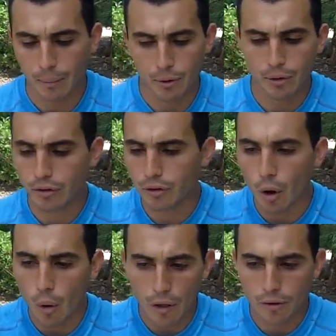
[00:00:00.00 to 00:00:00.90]
There is
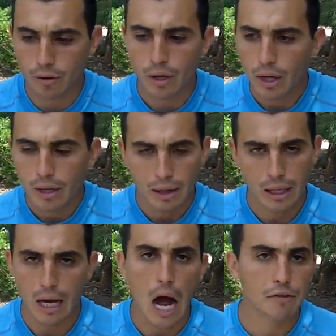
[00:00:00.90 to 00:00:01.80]
no other
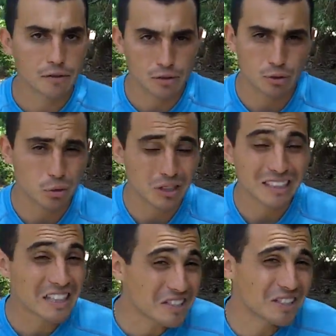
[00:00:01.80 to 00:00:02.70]
officers really
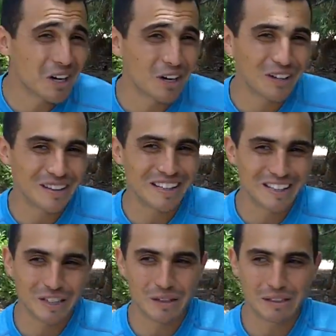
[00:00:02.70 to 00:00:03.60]
listed on
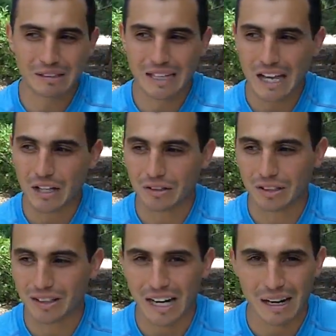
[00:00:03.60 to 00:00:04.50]
the
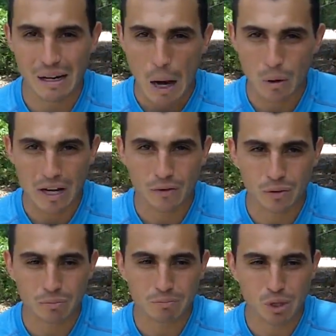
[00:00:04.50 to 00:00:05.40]
LLC that I would
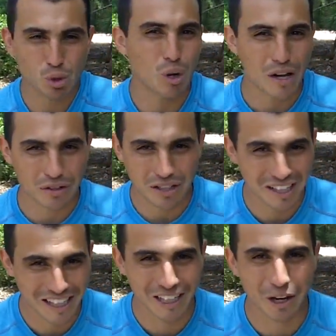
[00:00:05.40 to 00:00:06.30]
ever trust.
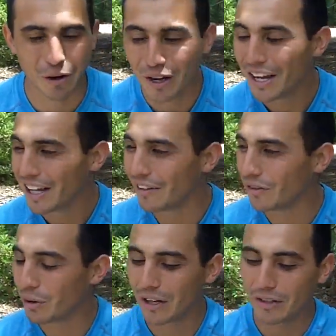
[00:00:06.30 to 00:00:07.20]
You know,
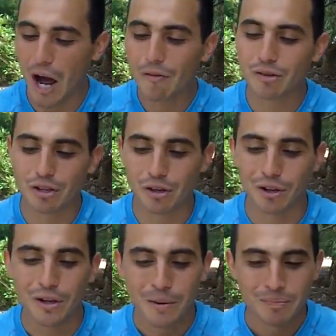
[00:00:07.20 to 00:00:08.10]
if you give an
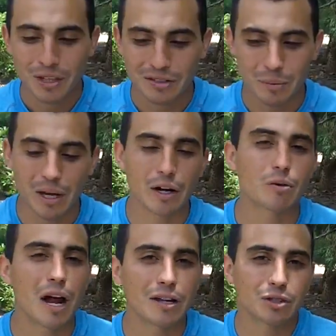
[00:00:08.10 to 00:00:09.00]
officer some kind
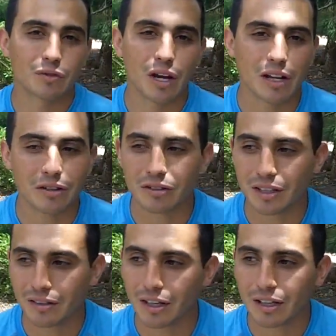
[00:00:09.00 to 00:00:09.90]
of rights over your
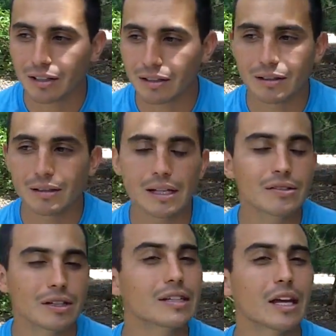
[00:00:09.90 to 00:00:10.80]
LLC, they can
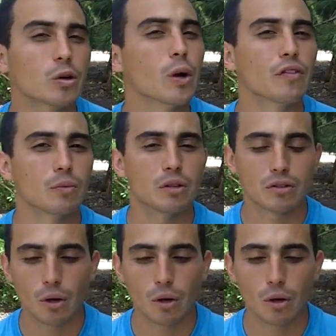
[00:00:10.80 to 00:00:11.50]
easily take it away from you.